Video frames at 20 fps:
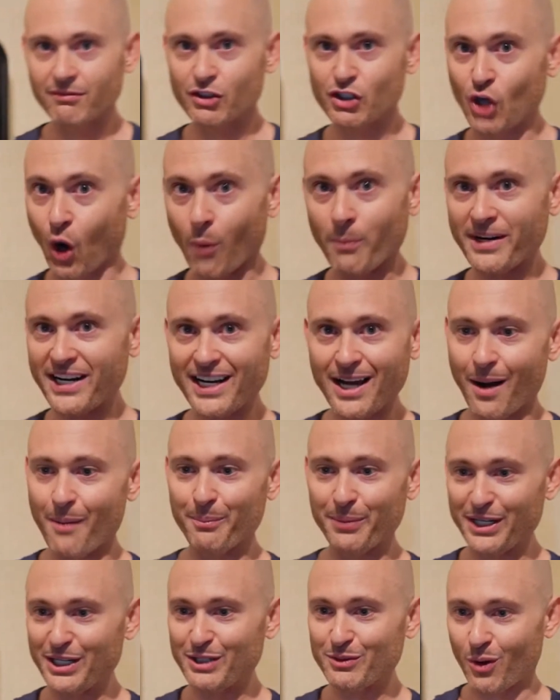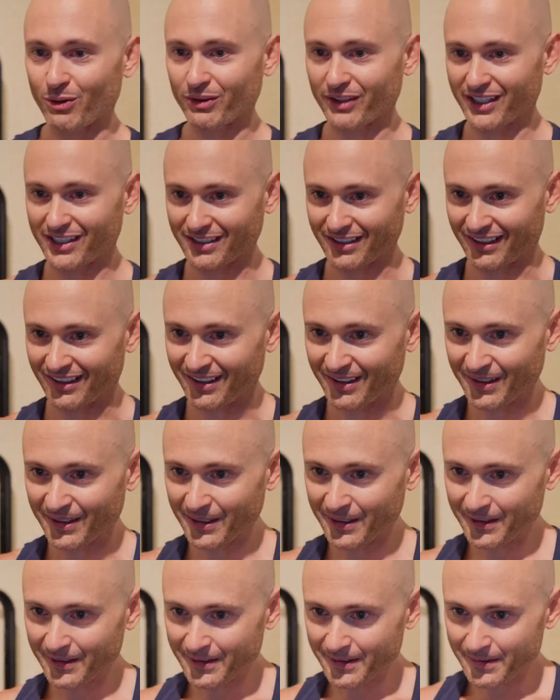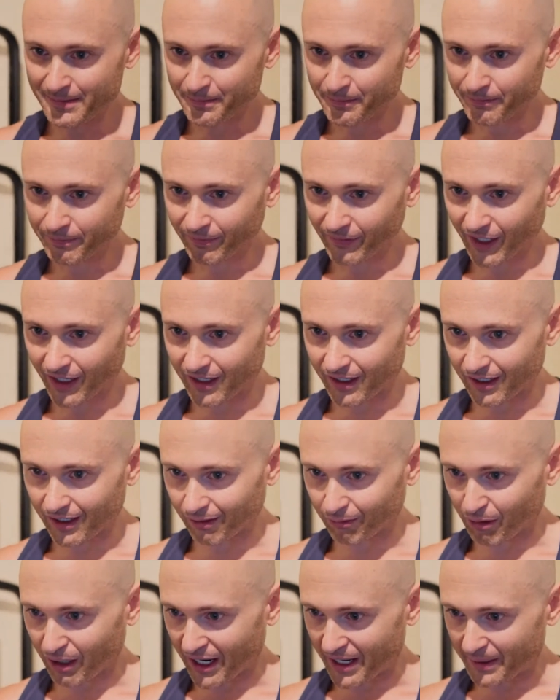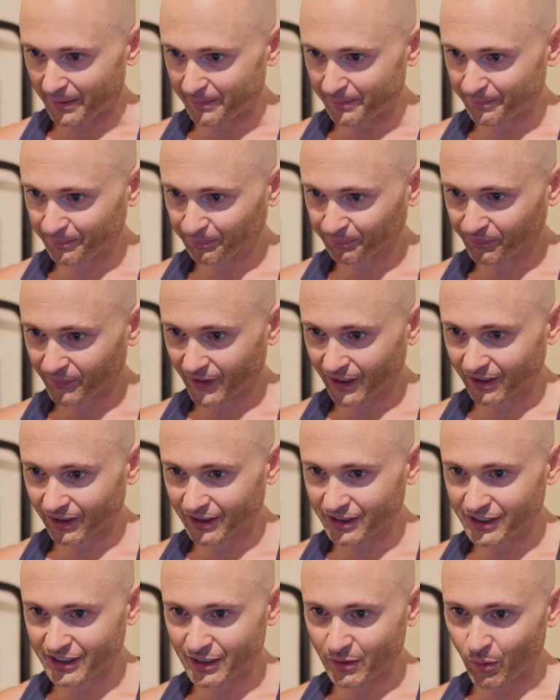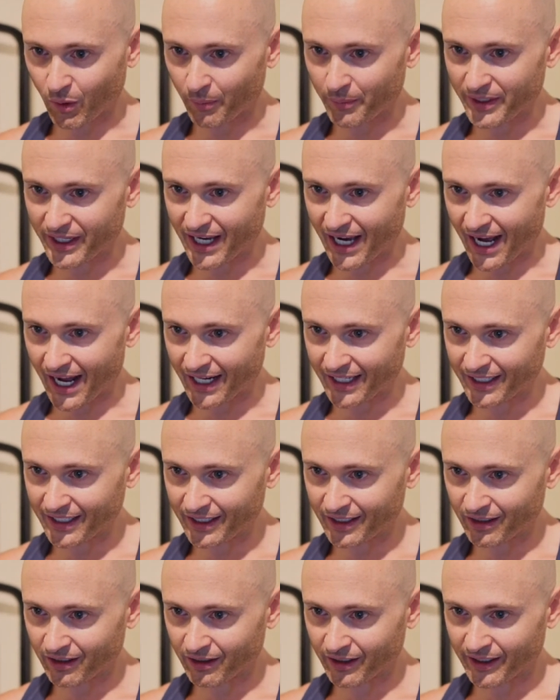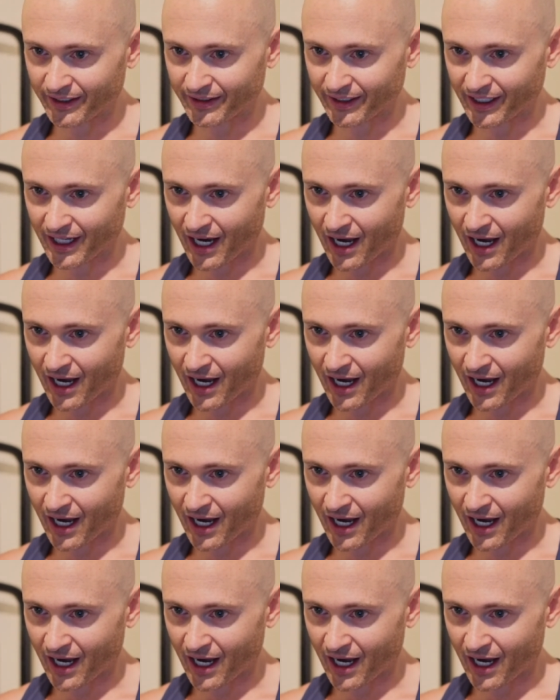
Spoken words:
So many companies won't listen. All right. Let's see what we got here in the